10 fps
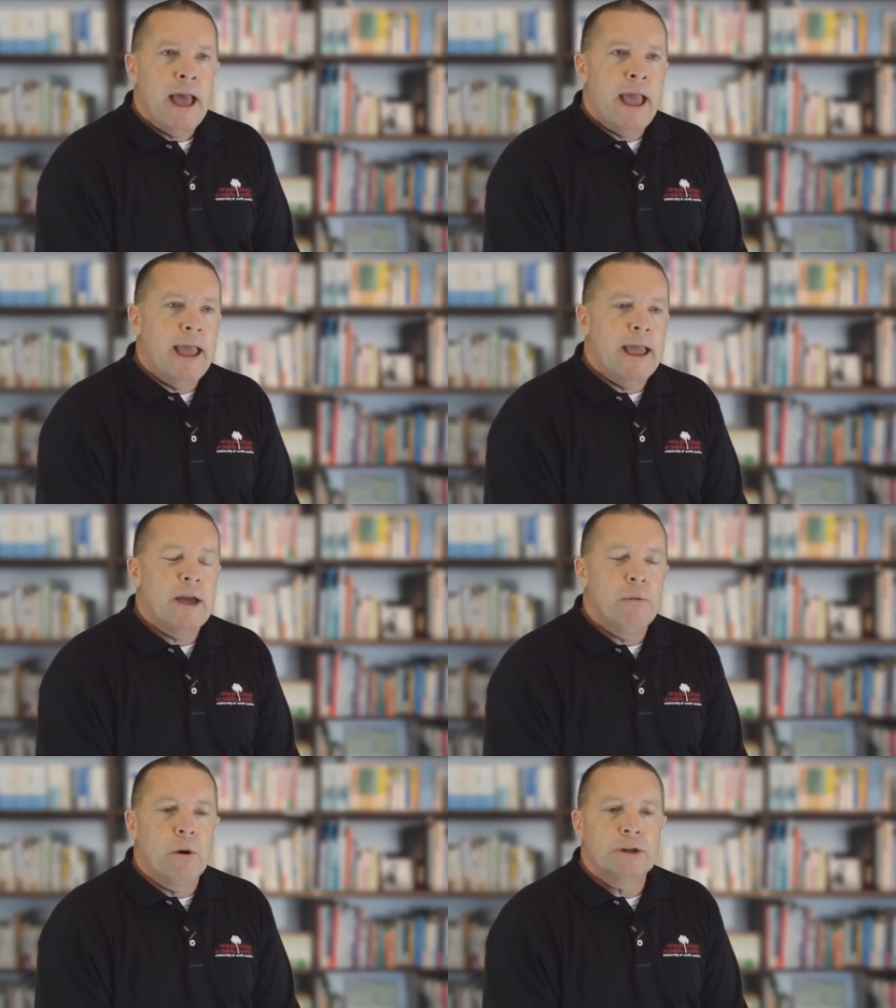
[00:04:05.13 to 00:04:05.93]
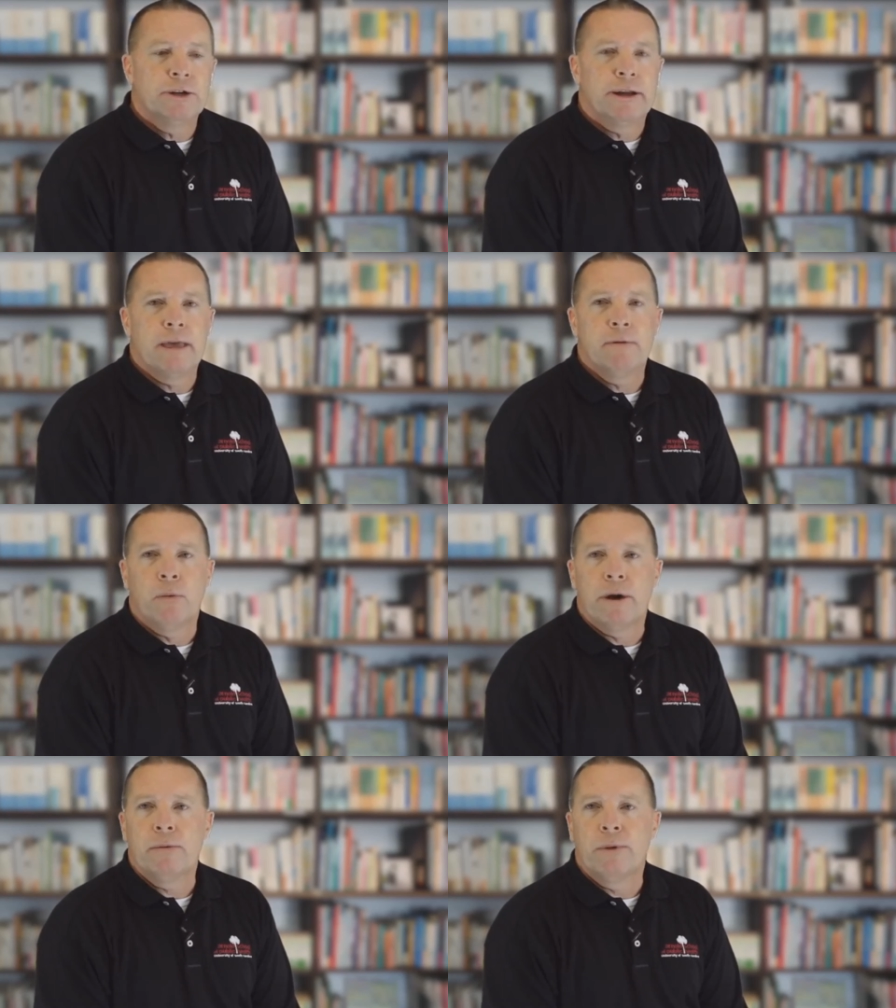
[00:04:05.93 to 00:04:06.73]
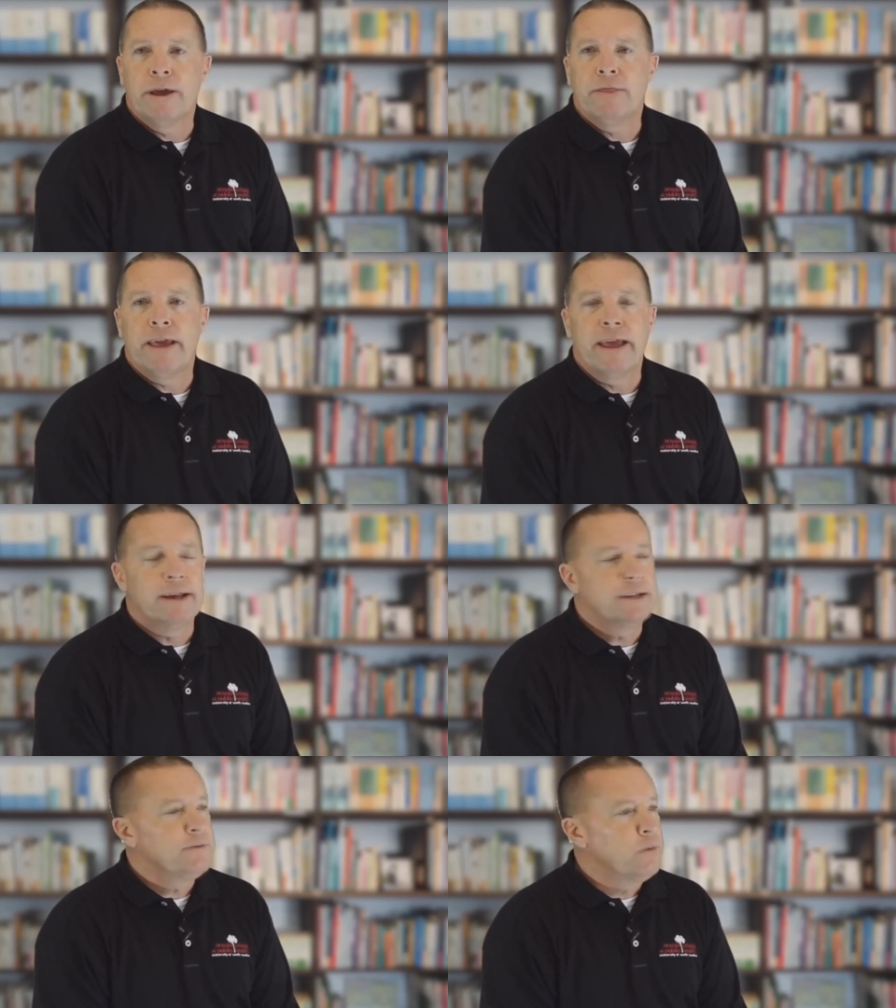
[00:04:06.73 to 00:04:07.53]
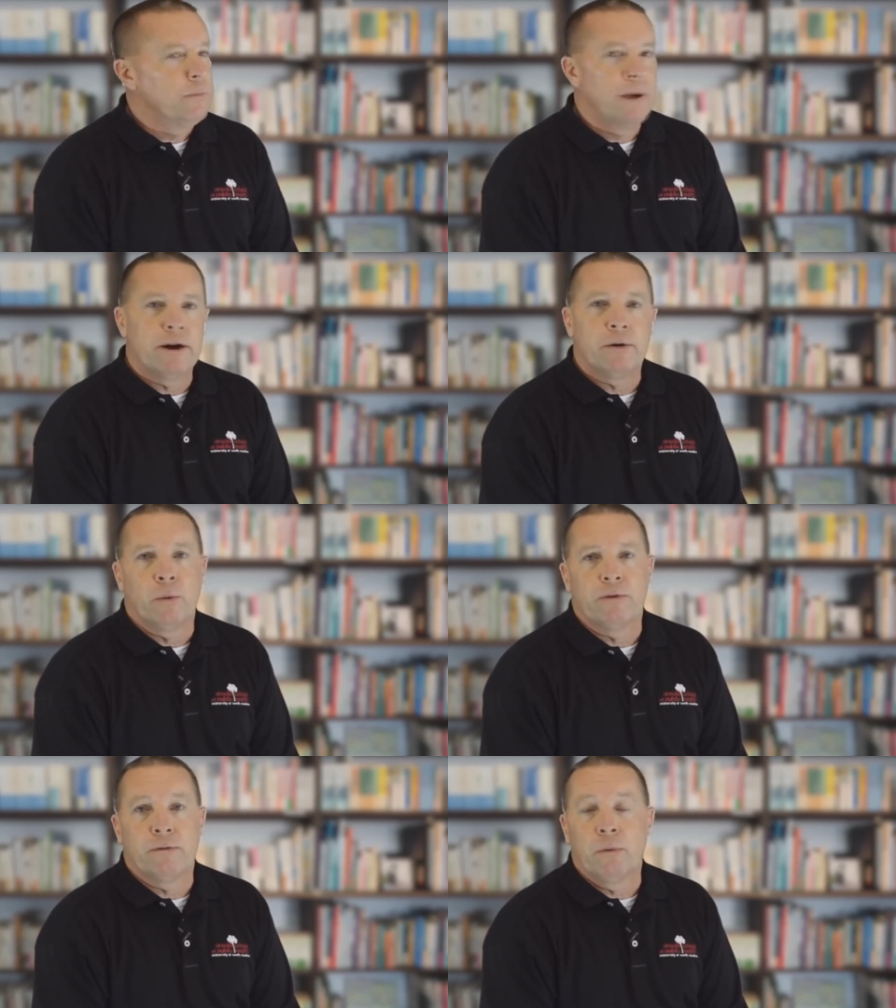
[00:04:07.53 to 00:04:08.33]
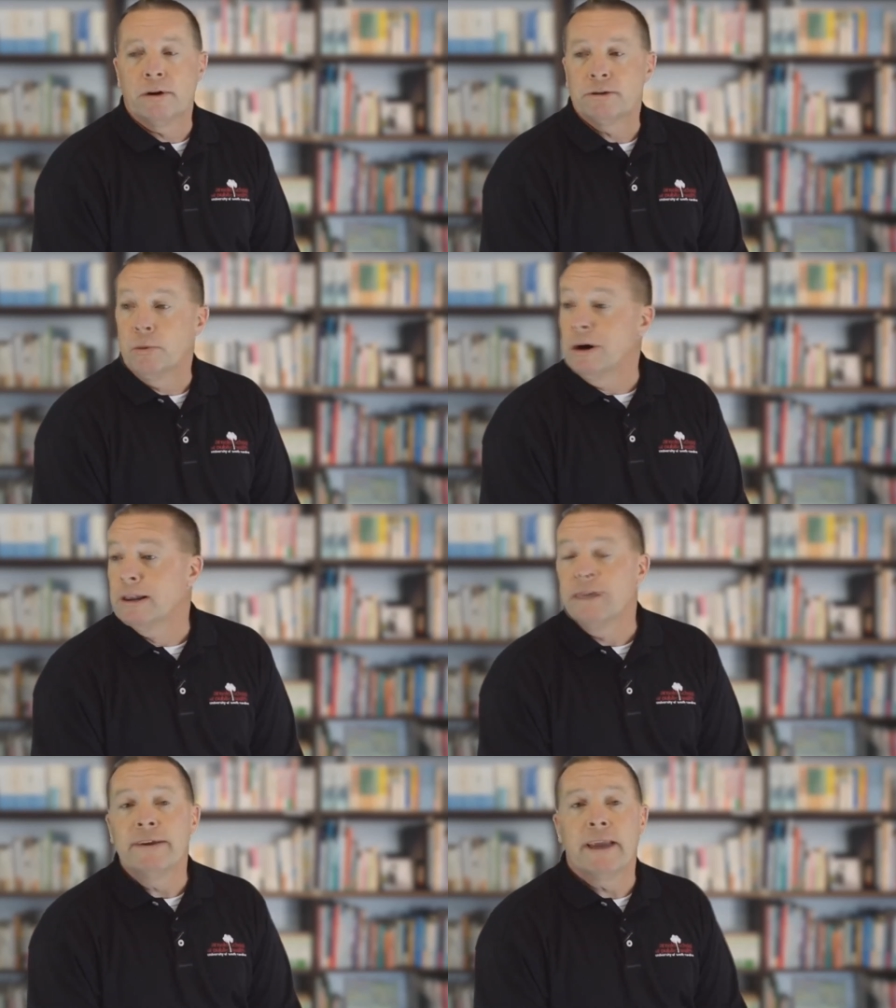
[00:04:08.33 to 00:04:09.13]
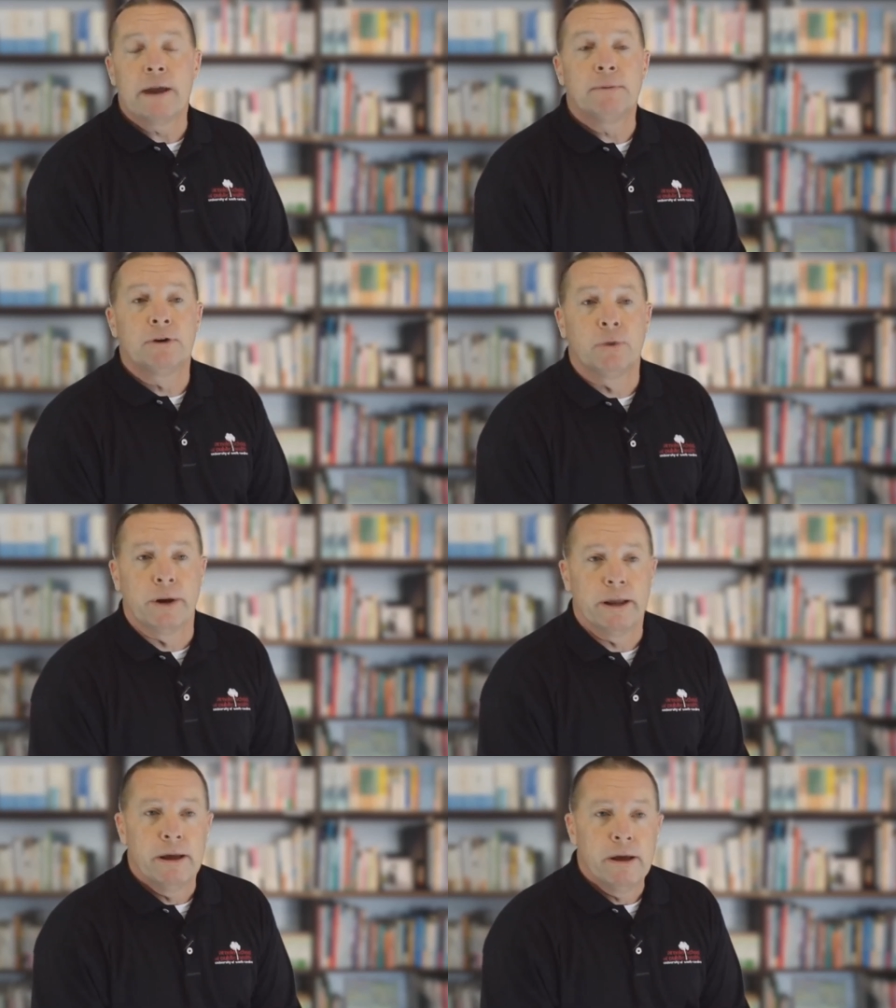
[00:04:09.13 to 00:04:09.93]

And what she came away with is for better or for worse, we're a living laboratory.